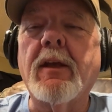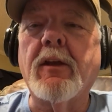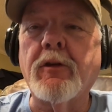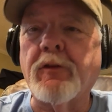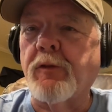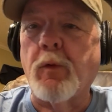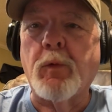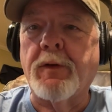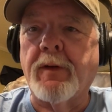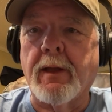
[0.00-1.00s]
Good
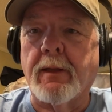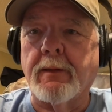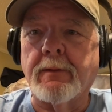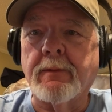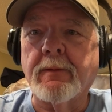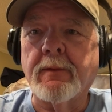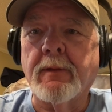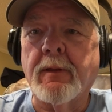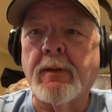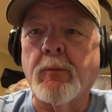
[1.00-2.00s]
storytelling
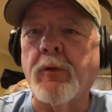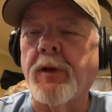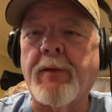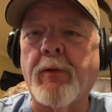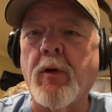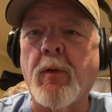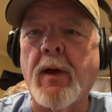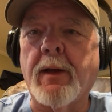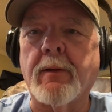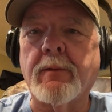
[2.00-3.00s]
will never go
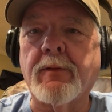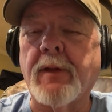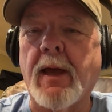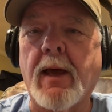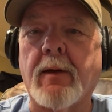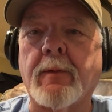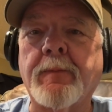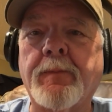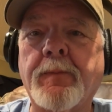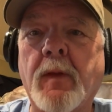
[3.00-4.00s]
out of style,
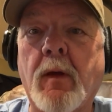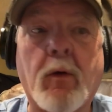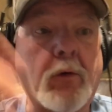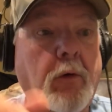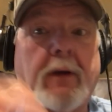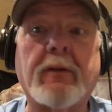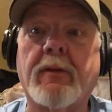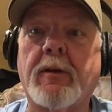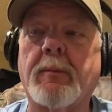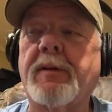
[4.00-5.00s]
or great
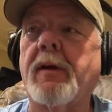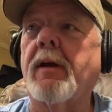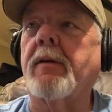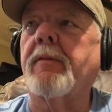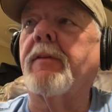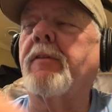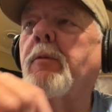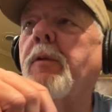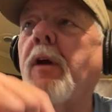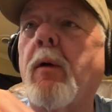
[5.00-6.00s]
cinematography.
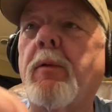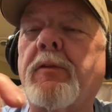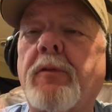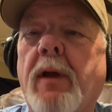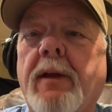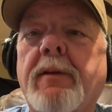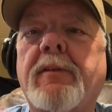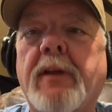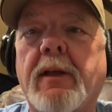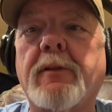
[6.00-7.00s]
So we always tried to
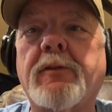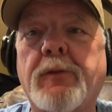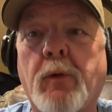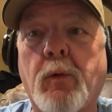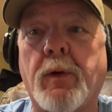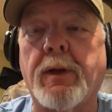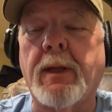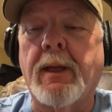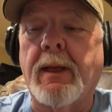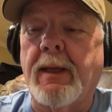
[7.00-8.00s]
tell a story.
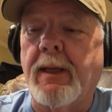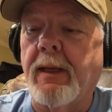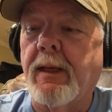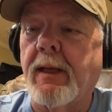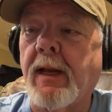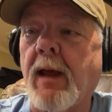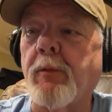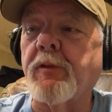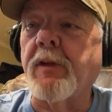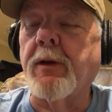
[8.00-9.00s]
And I
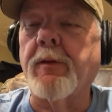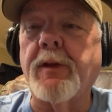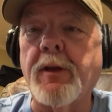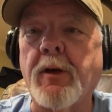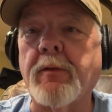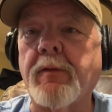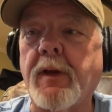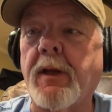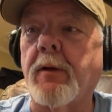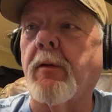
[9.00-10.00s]
would tell the young
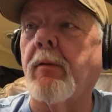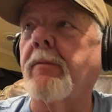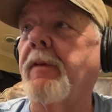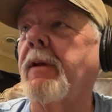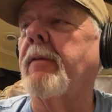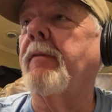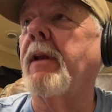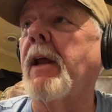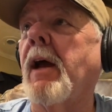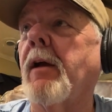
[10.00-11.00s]

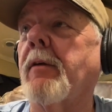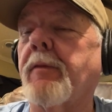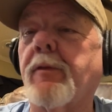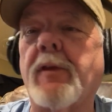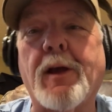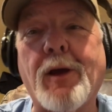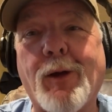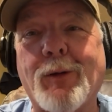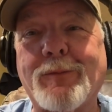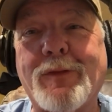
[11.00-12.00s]
videographers, I
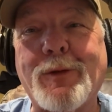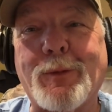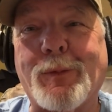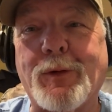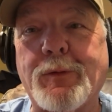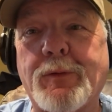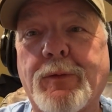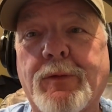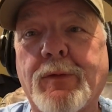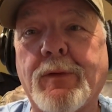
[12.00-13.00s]
call them field
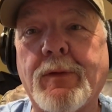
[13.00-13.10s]
producers,